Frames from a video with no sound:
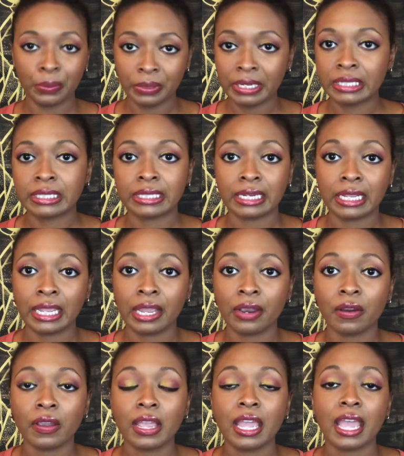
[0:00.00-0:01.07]
density
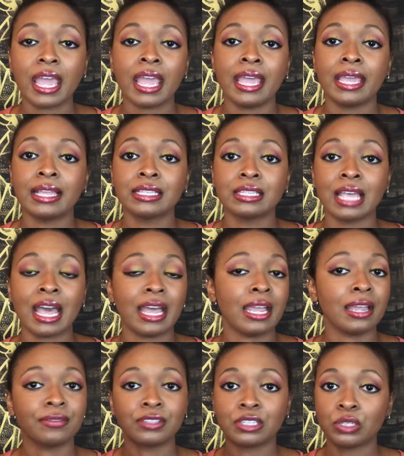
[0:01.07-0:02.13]
hair and I
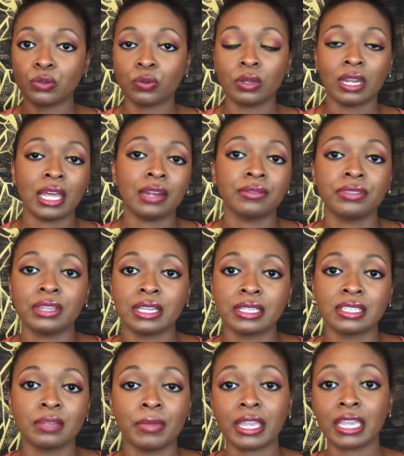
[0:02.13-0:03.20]
have to do a lot of
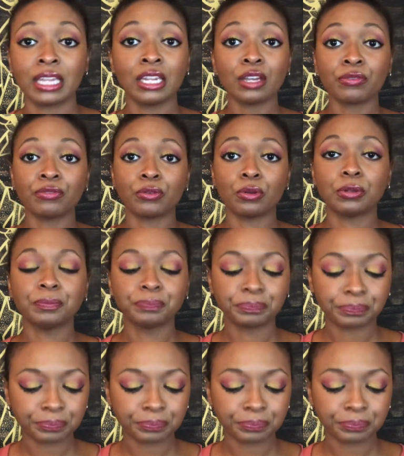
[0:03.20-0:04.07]
things to make it look full.